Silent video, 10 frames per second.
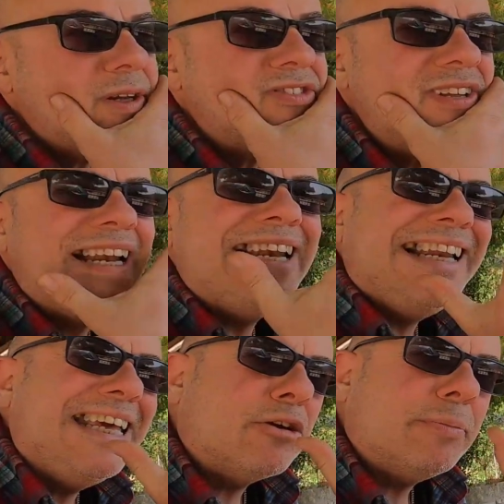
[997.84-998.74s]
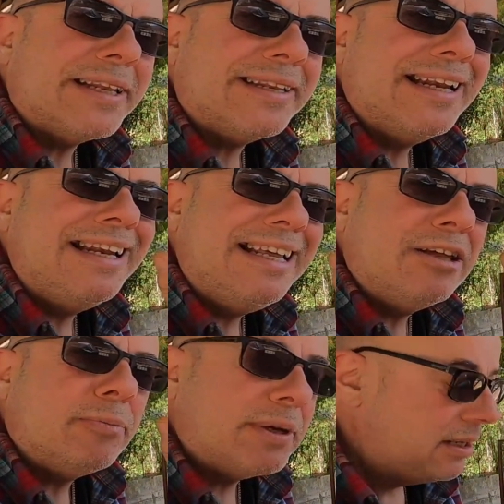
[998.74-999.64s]
my chin a little bit.
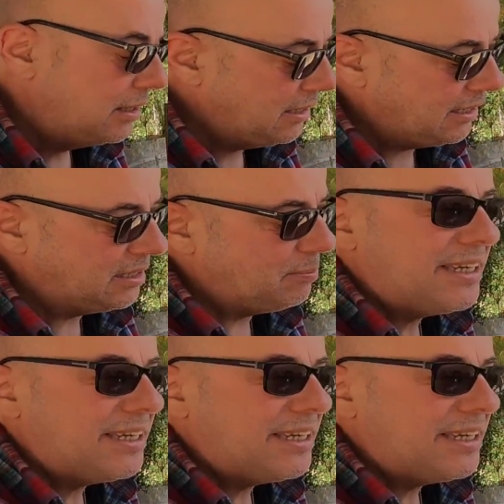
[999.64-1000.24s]
In the